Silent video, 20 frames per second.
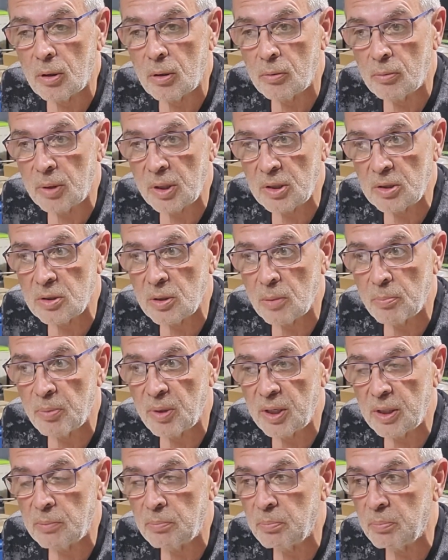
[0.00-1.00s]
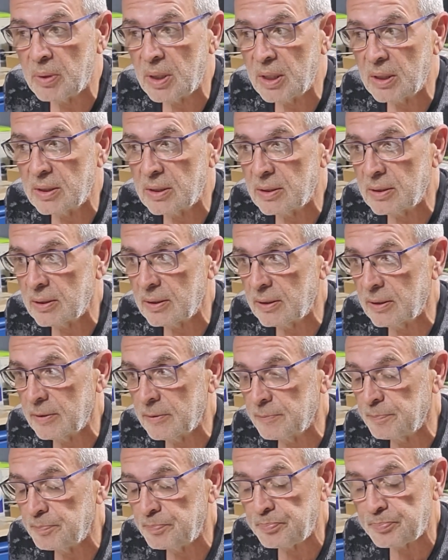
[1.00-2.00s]
a razor blade, but
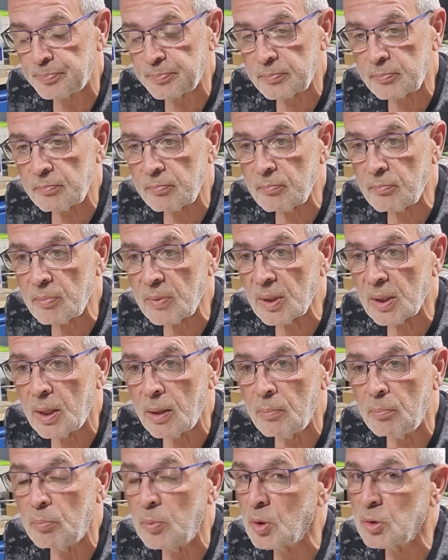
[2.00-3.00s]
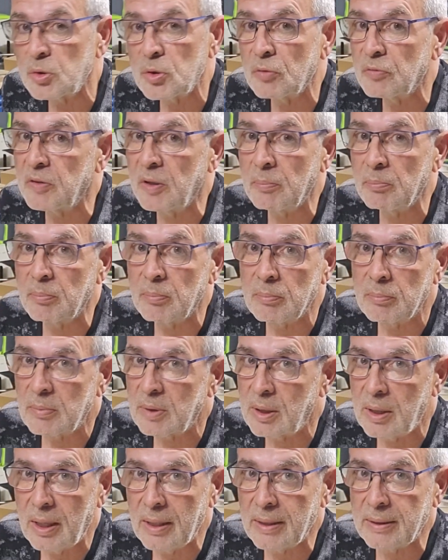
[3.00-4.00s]
uh, most of them
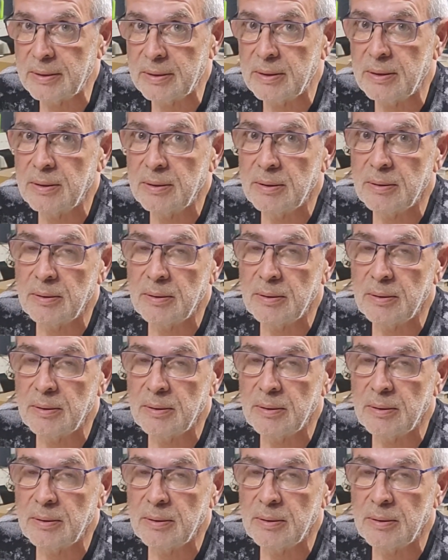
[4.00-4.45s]
can't,